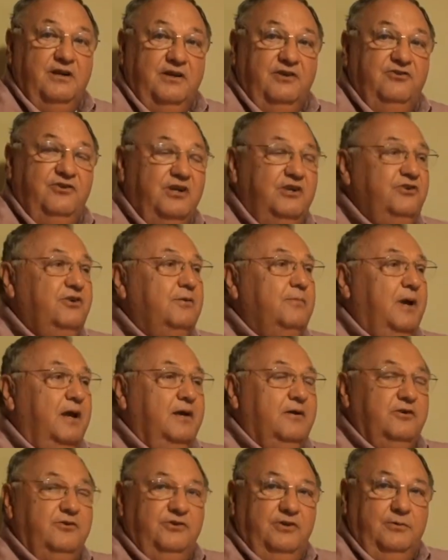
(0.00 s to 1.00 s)
decision
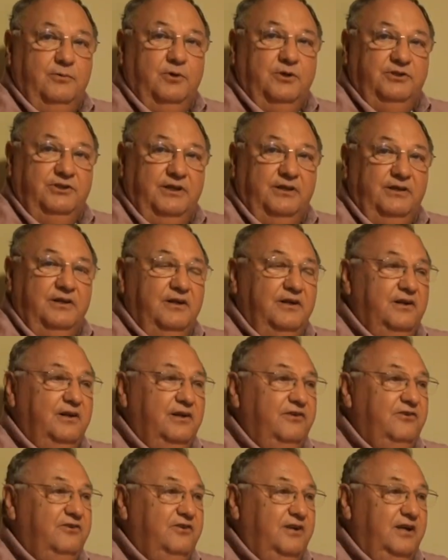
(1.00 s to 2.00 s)
makers in Washington
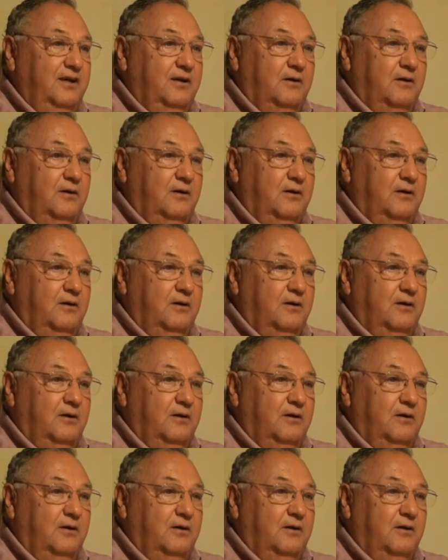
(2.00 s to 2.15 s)
D.C.